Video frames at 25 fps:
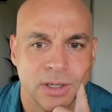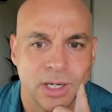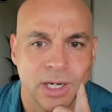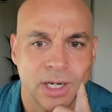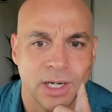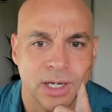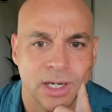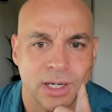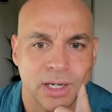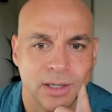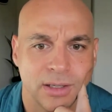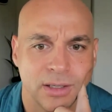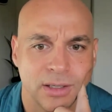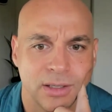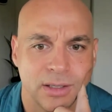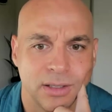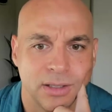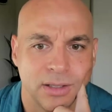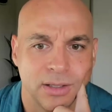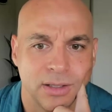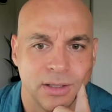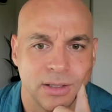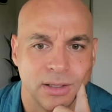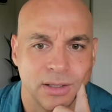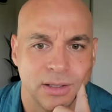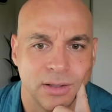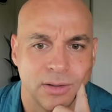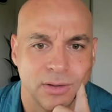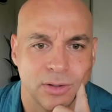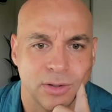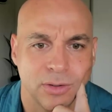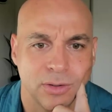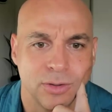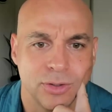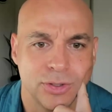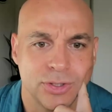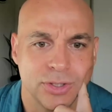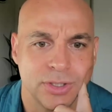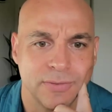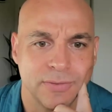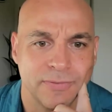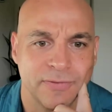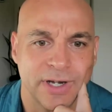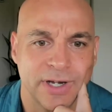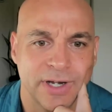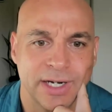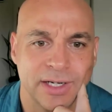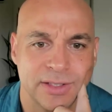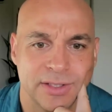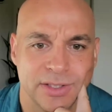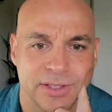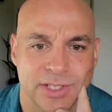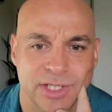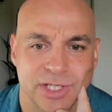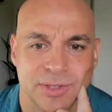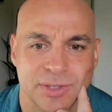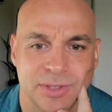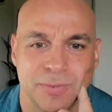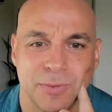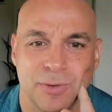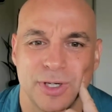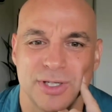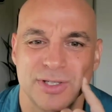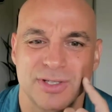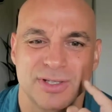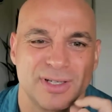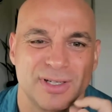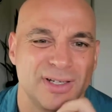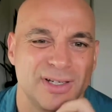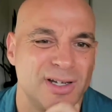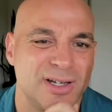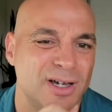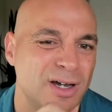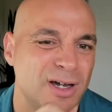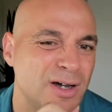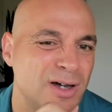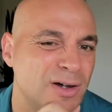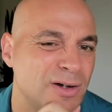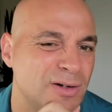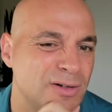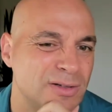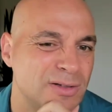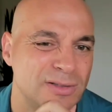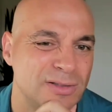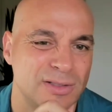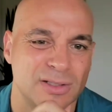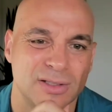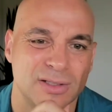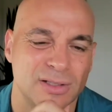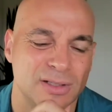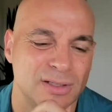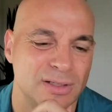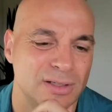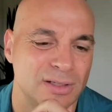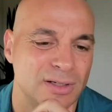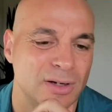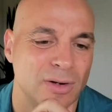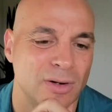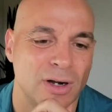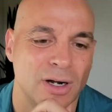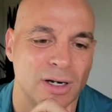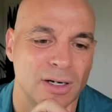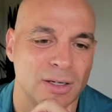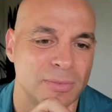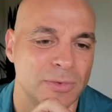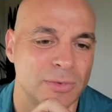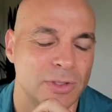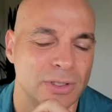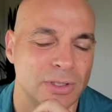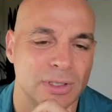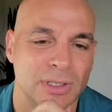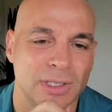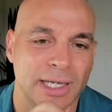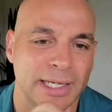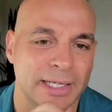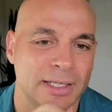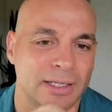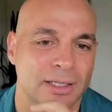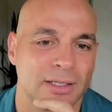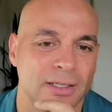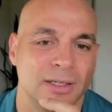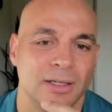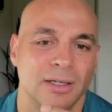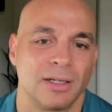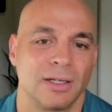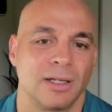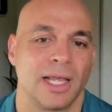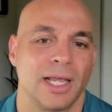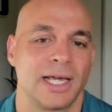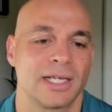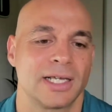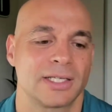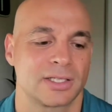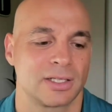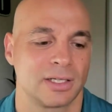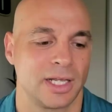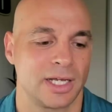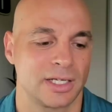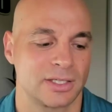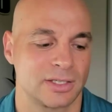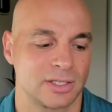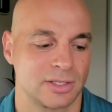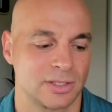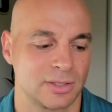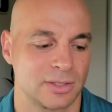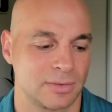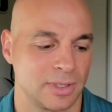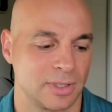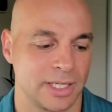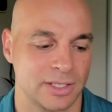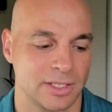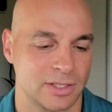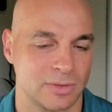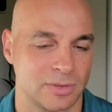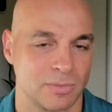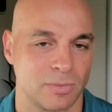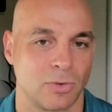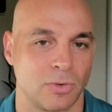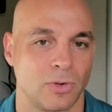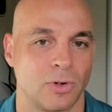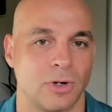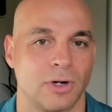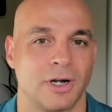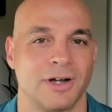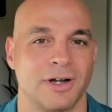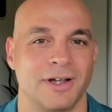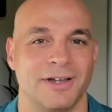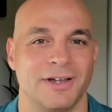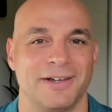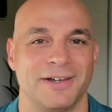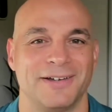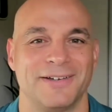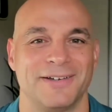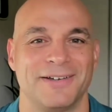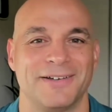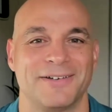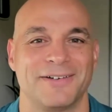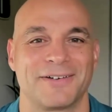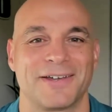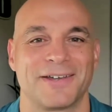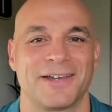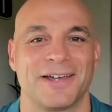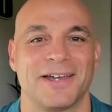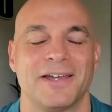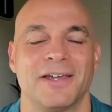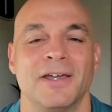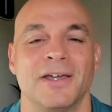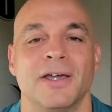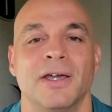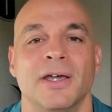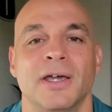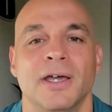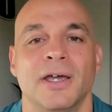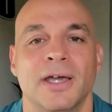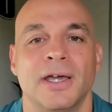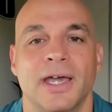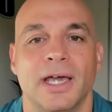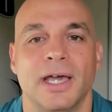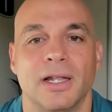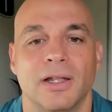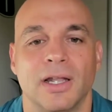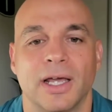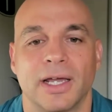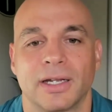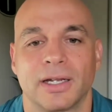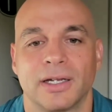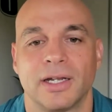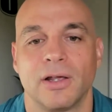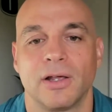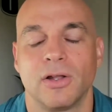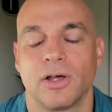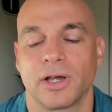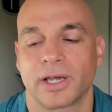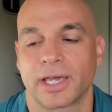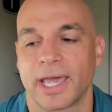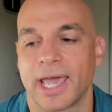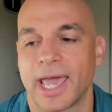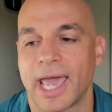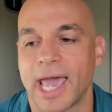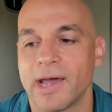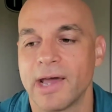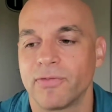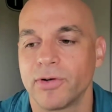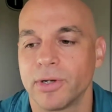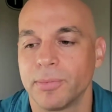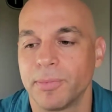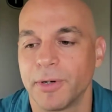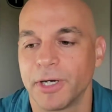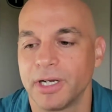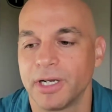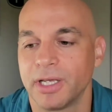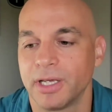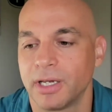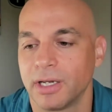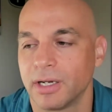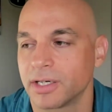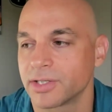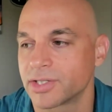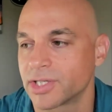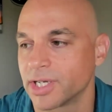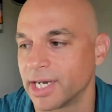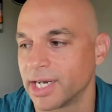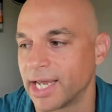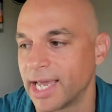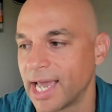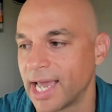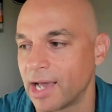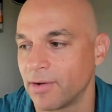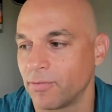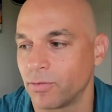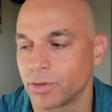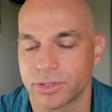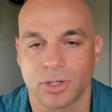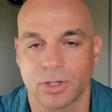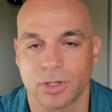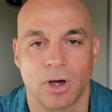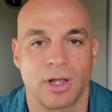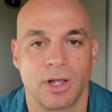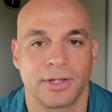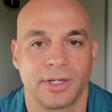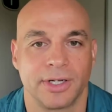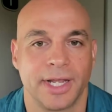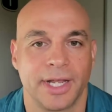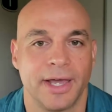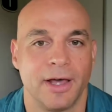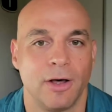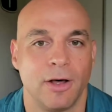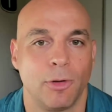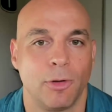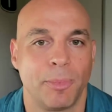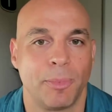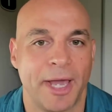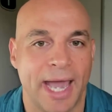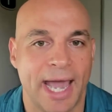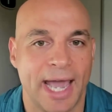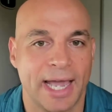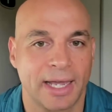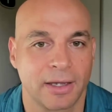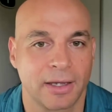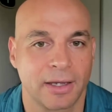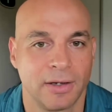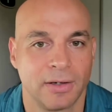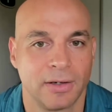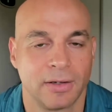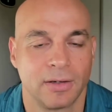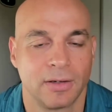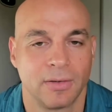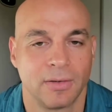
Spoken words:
Or who should invite it to such boards? No, Artem. Like less is more. Okay. Like now, look, everybody here is going to have what's called an LPAC.